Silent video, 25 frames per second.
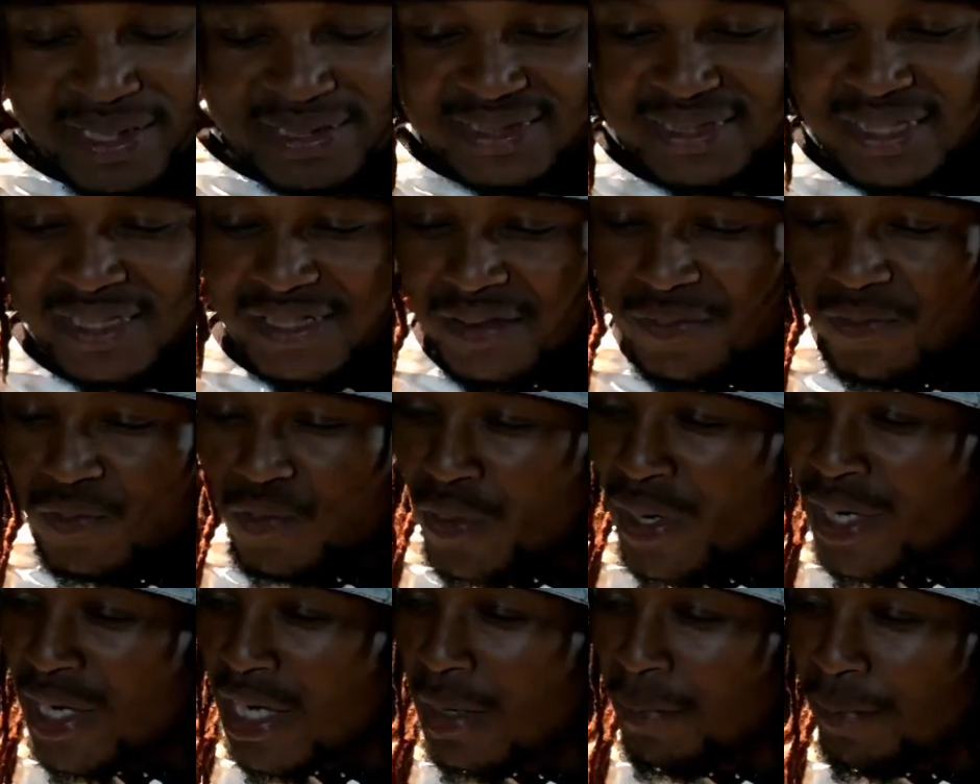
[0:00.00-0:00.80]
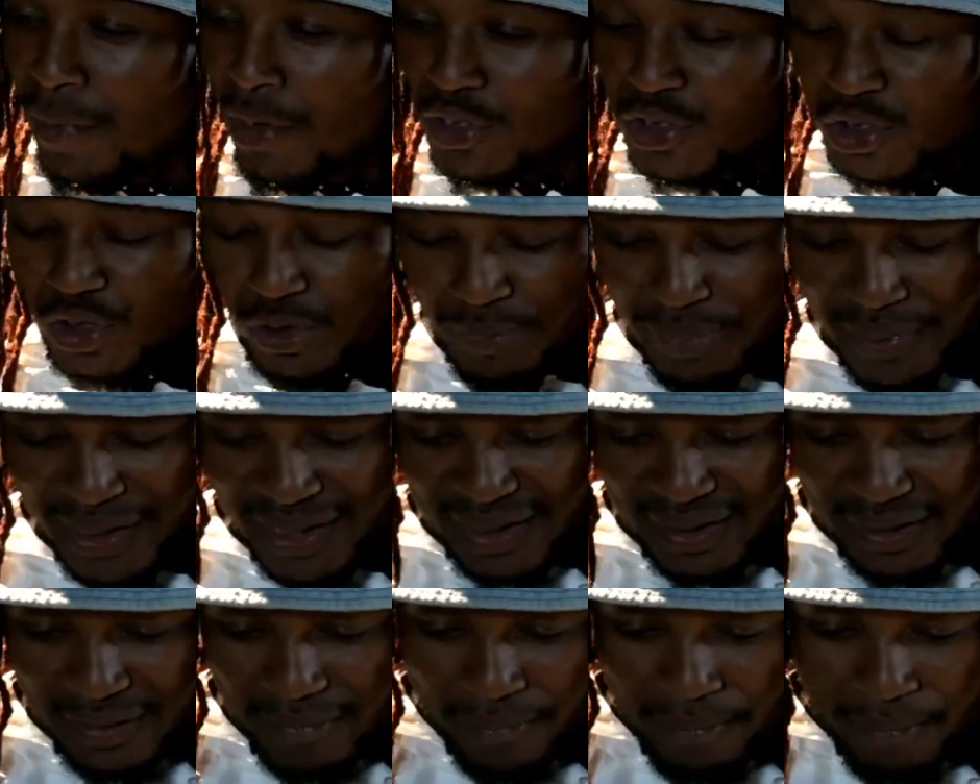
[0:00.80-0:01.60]
a certain way about your
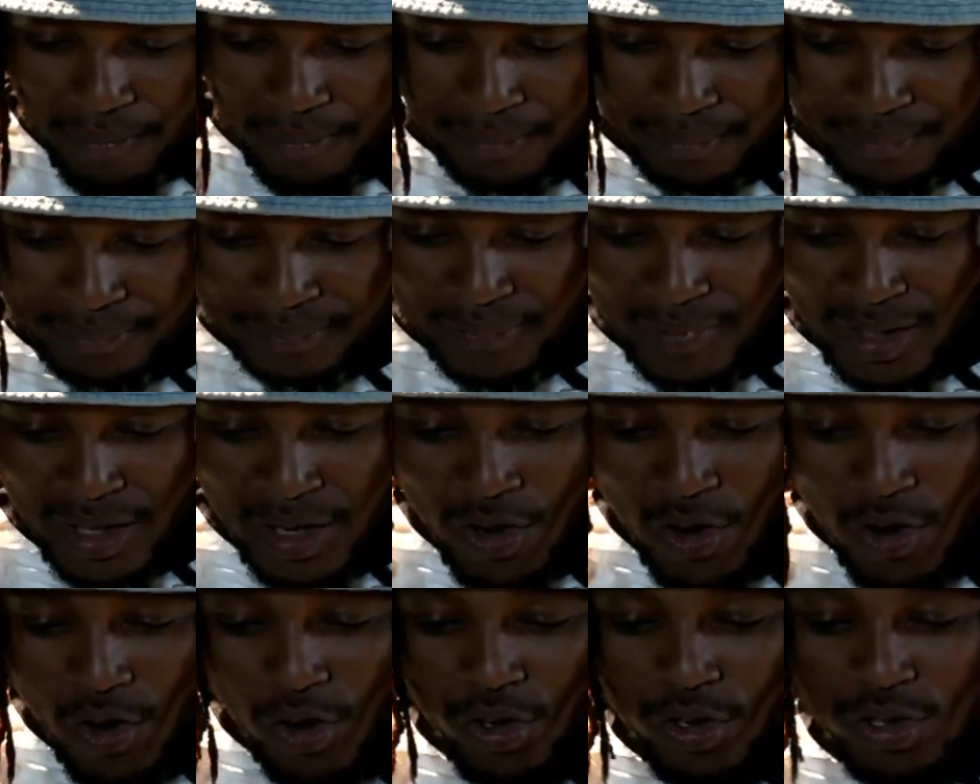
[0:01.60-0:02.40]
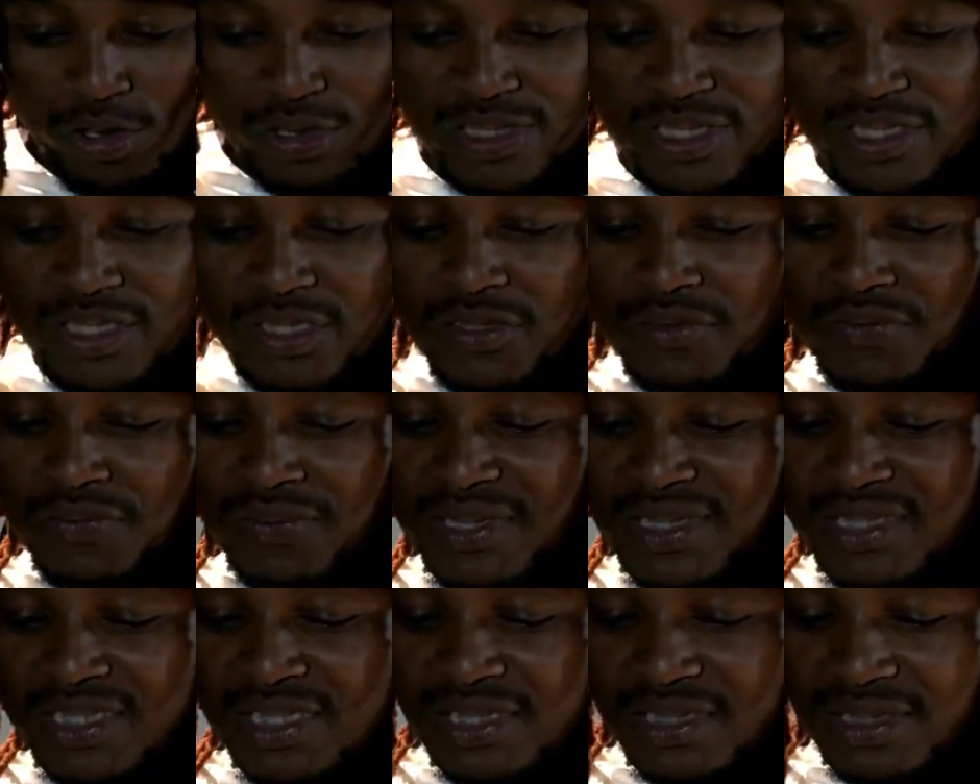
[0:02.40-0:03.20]
pain all these
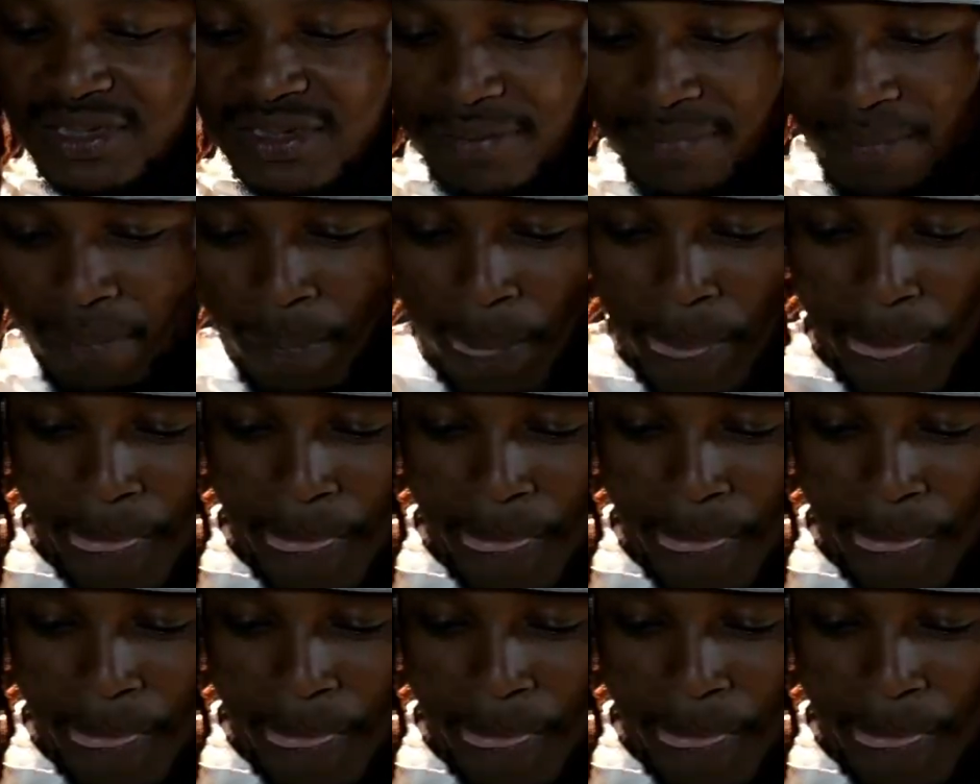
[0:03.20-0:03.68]
riches